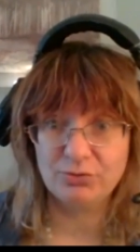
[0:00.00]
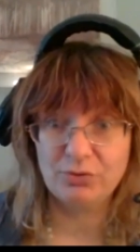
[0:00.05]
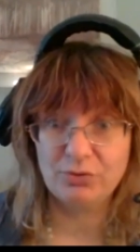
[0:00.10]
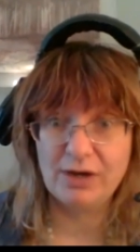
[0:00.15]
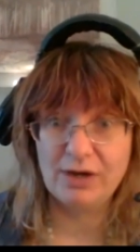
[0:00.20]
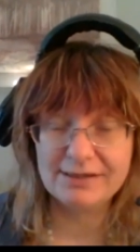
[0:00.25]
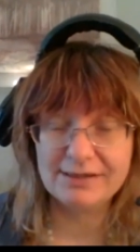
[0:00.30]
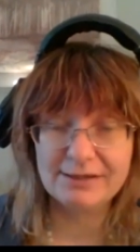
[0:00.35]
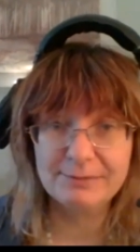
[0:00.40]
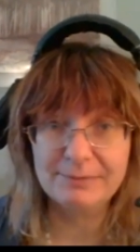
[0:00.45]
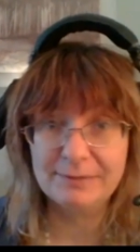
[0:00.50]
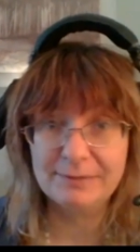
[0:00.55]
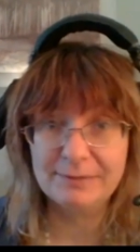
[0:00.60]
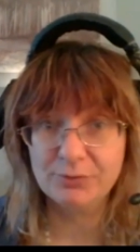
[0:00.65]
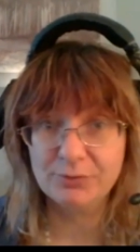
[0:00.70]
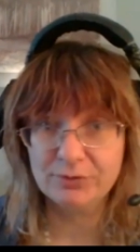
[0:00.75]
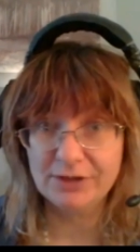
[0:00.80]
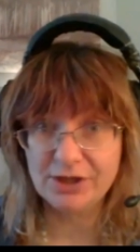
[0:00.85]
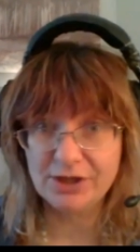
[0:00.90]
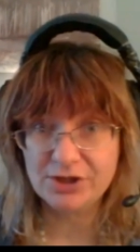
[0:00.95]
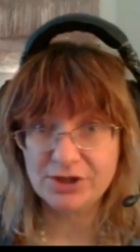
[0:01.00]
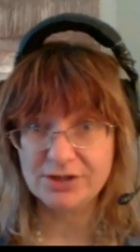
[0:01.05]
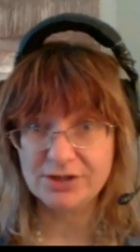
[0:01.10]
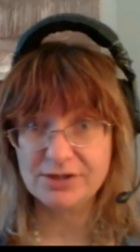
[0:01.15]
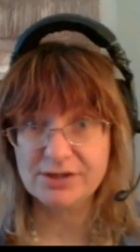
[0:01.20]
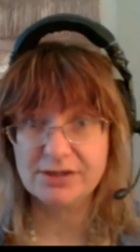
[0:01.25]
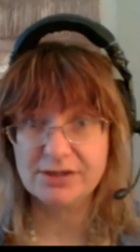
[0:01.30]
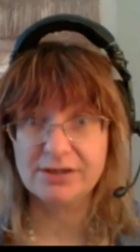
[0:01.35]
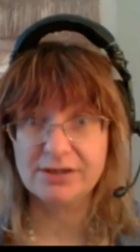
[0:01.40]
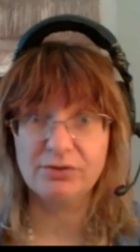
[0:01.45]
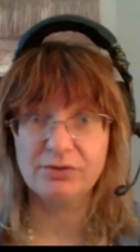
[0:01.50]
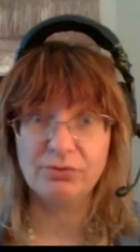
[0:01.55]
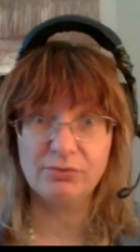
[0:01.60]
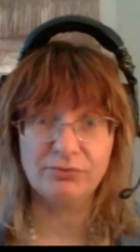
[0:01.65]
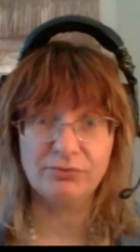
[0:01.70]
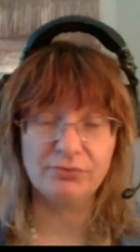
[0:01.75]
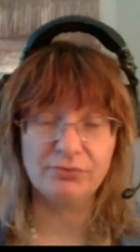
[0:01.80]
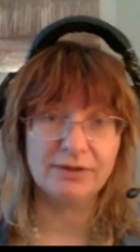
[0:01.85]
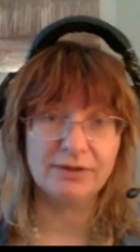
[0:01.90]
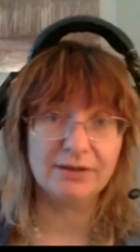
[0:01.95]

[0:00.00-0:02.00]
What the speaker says: to other populations of